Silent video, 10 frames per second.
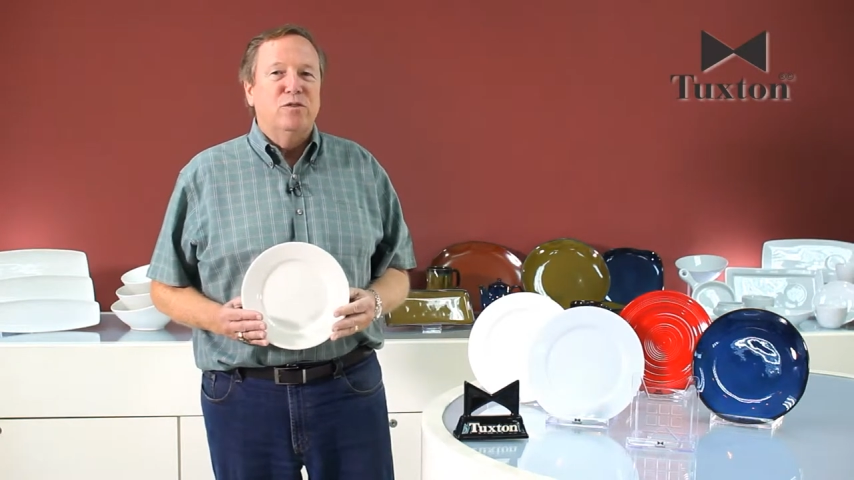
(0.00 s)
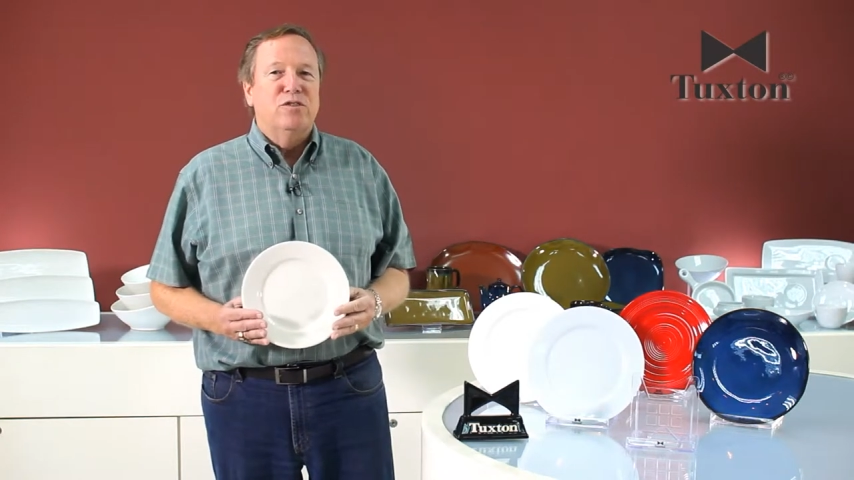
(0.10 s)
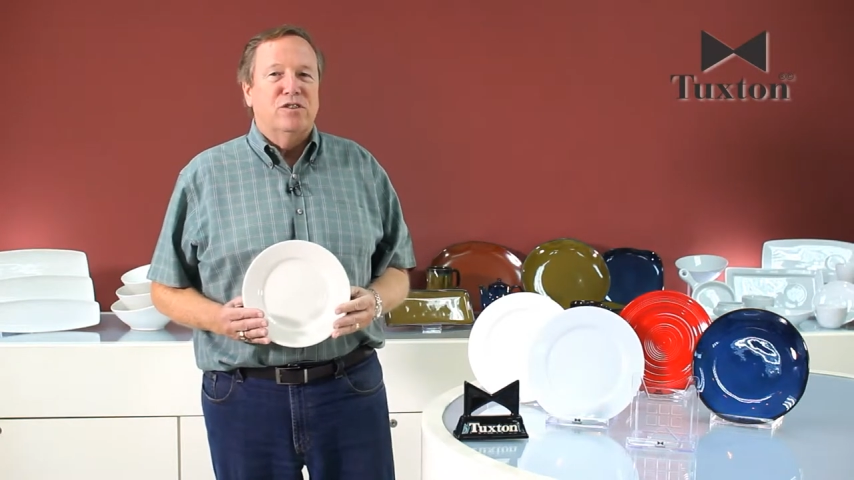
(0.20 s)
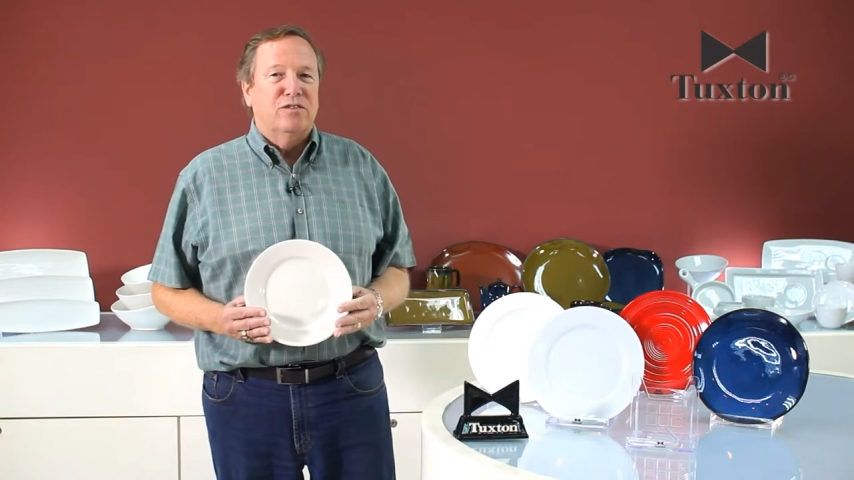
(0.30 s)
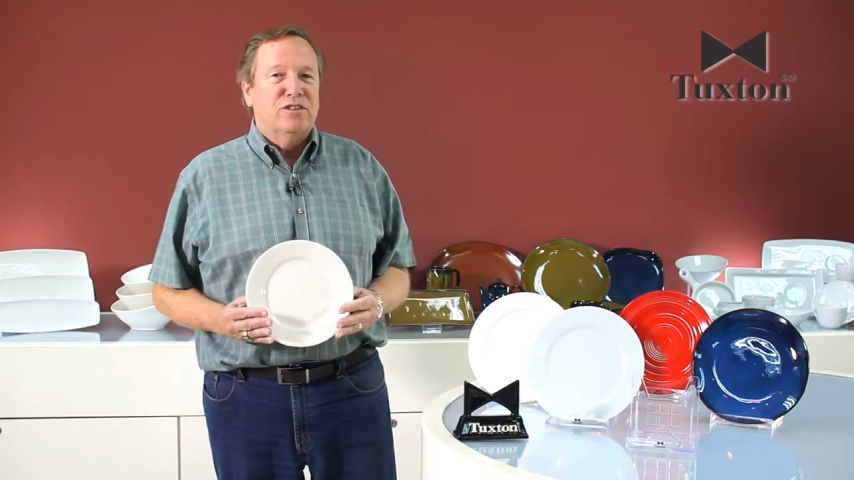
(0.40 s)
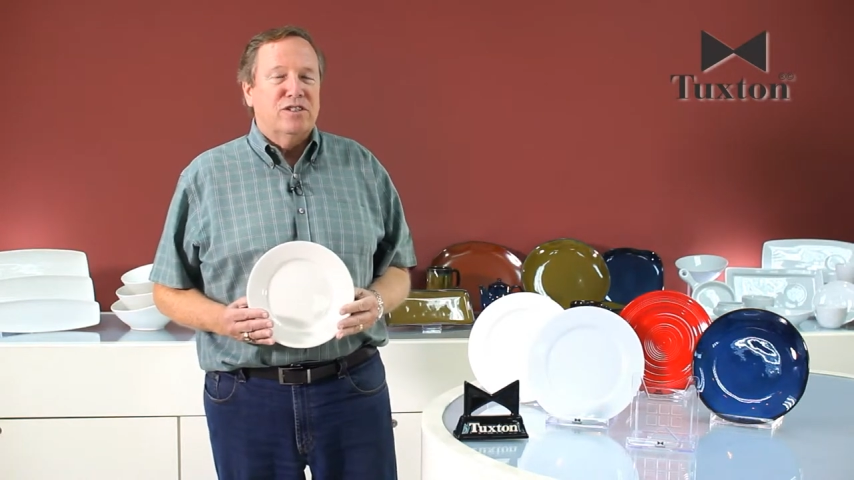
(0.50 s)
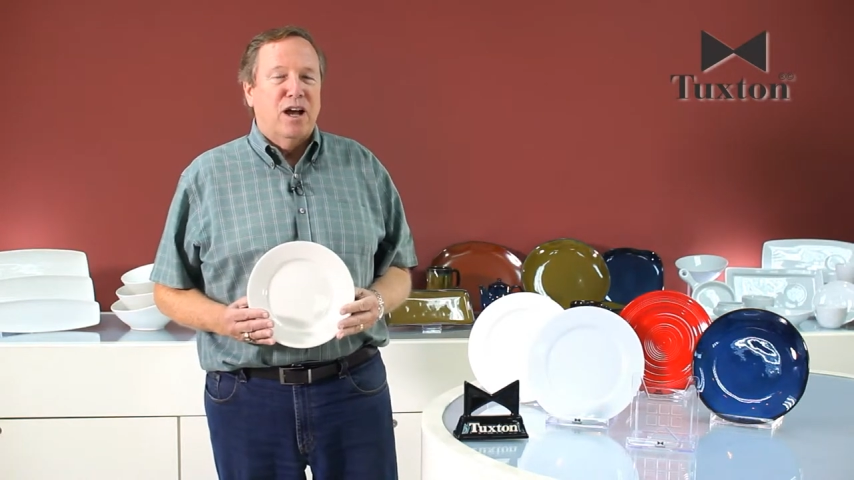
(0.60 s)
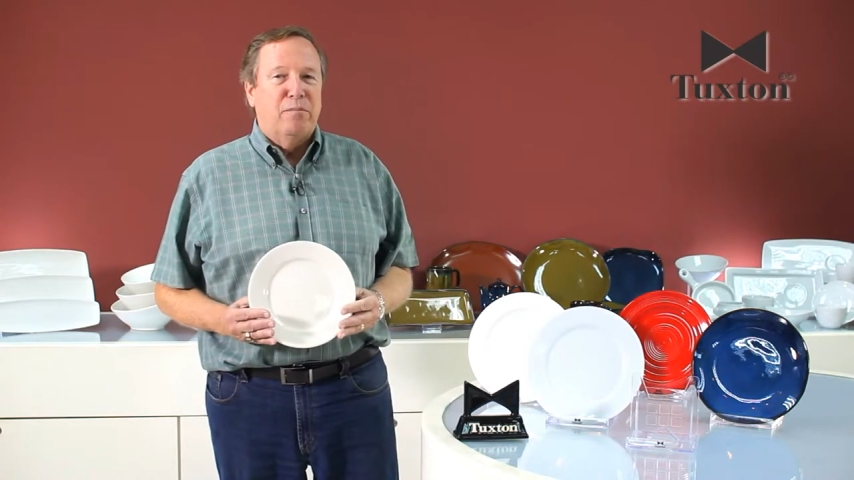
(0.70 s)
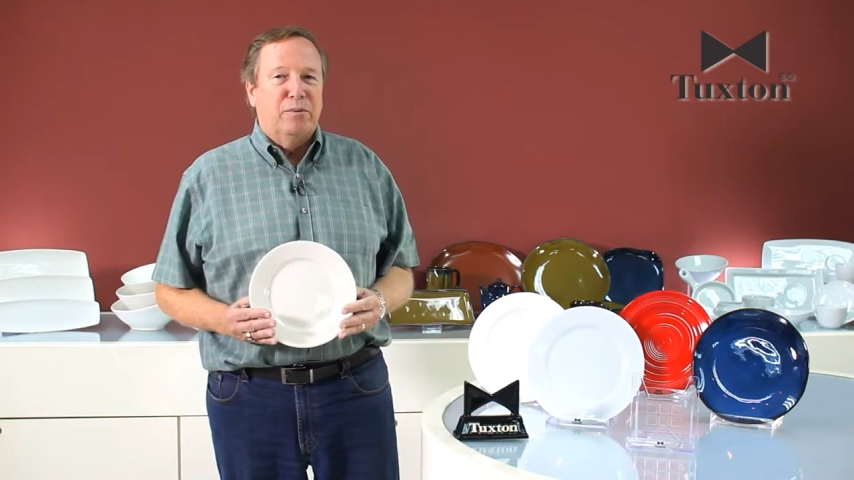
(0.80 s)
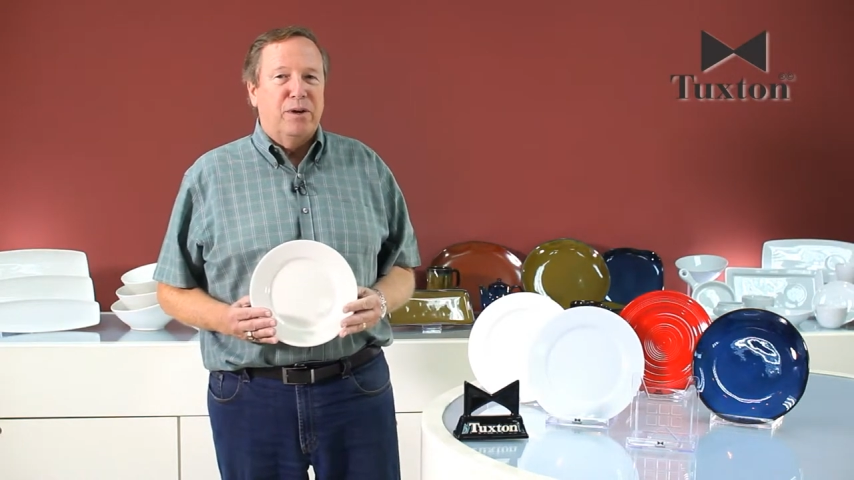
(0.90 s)
food
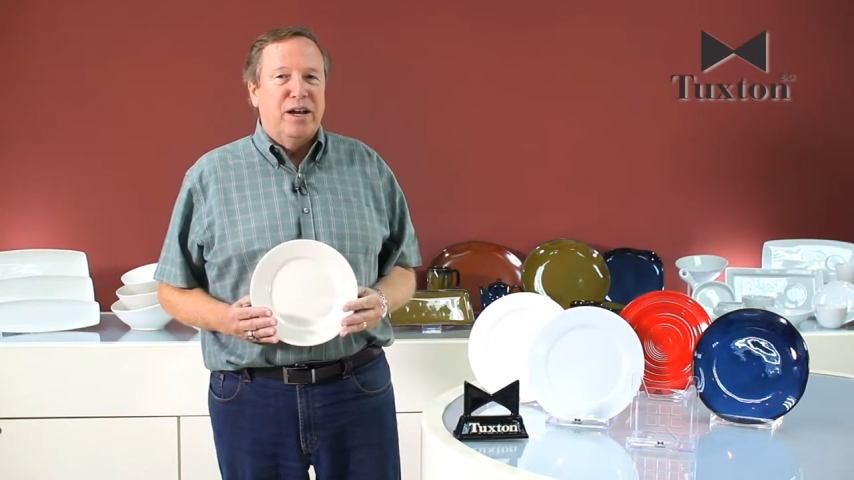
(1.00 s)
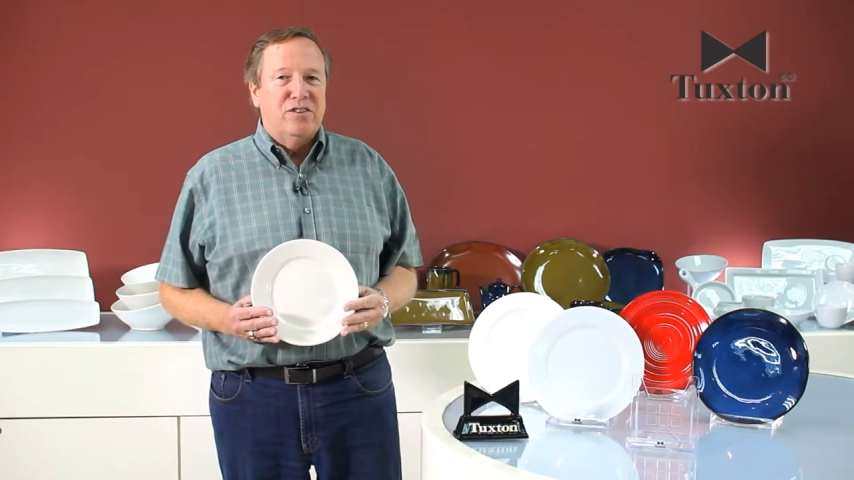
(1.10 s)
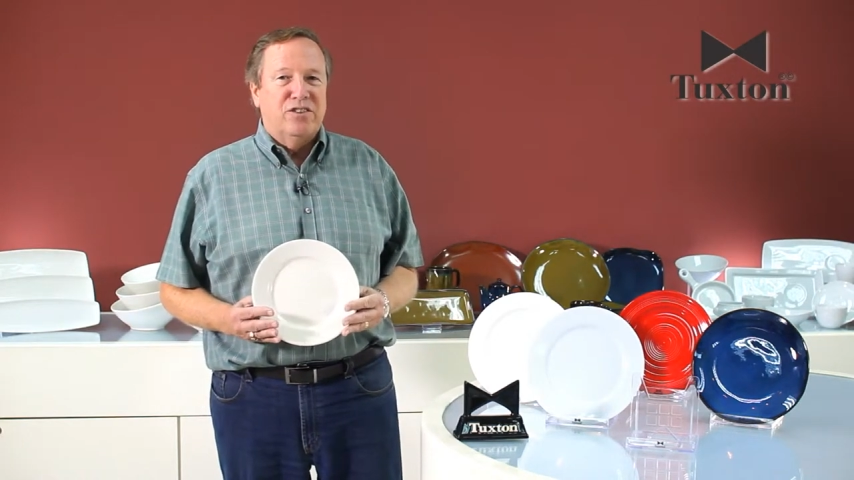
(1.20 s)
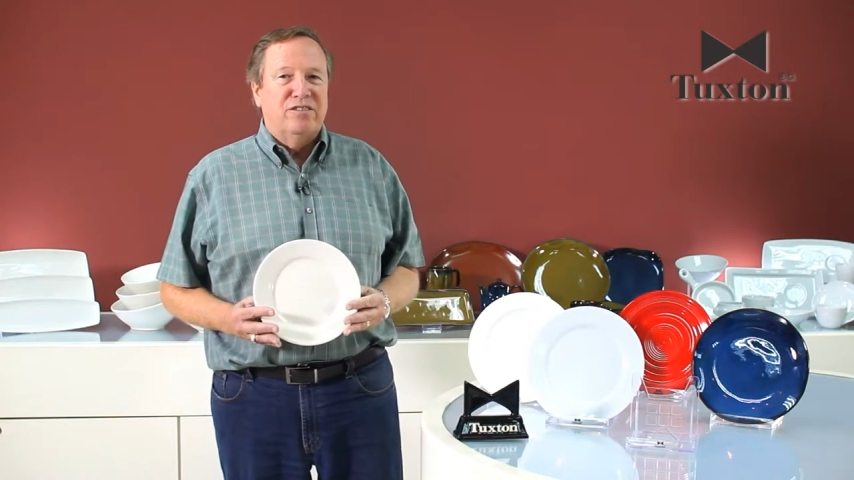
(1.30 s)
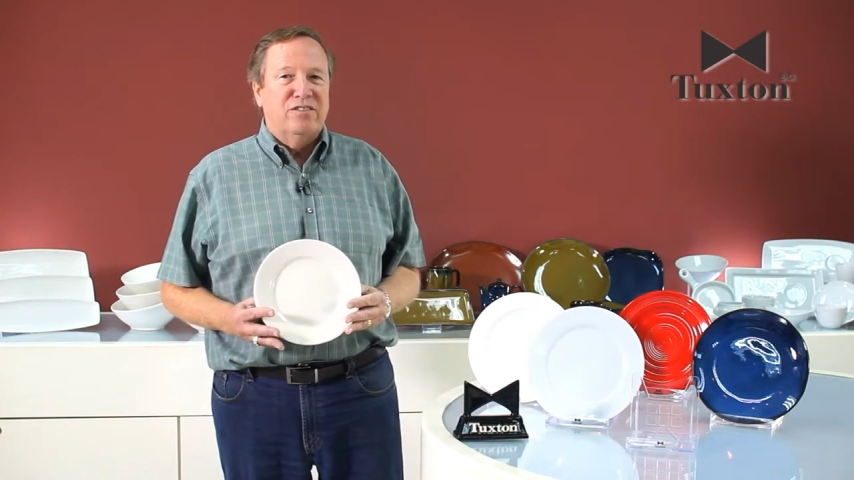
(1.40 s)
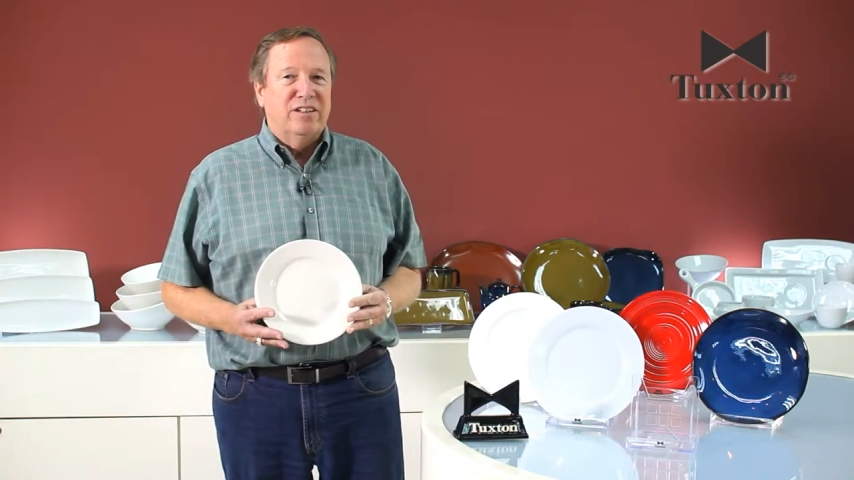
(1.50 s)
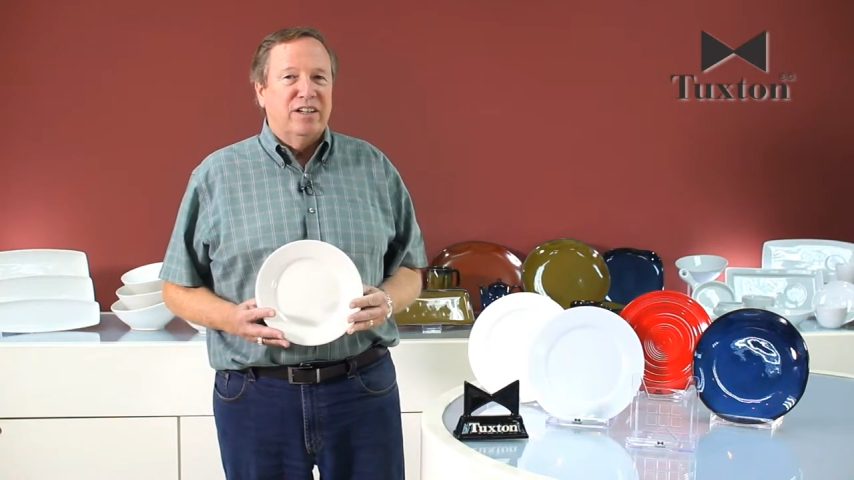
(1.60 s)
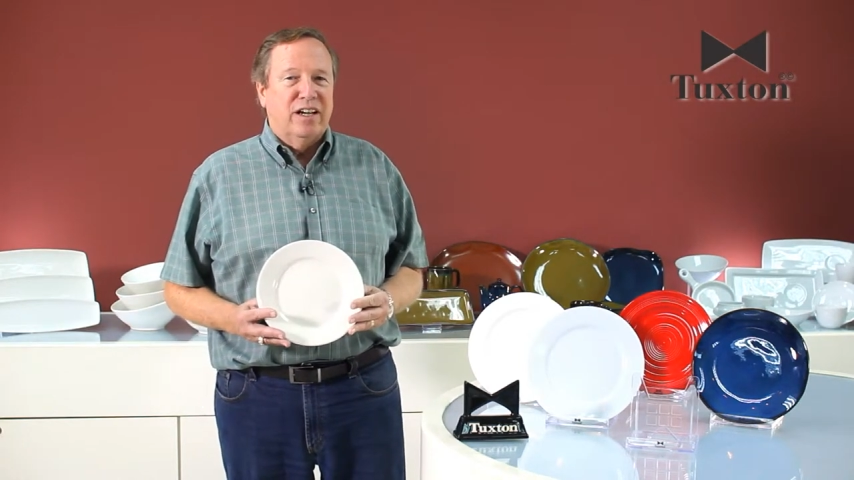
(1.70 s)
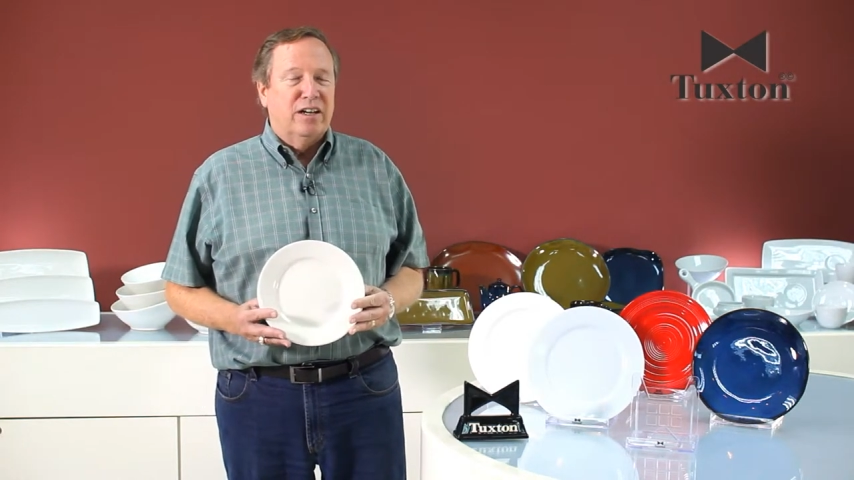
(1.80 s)
service operations in the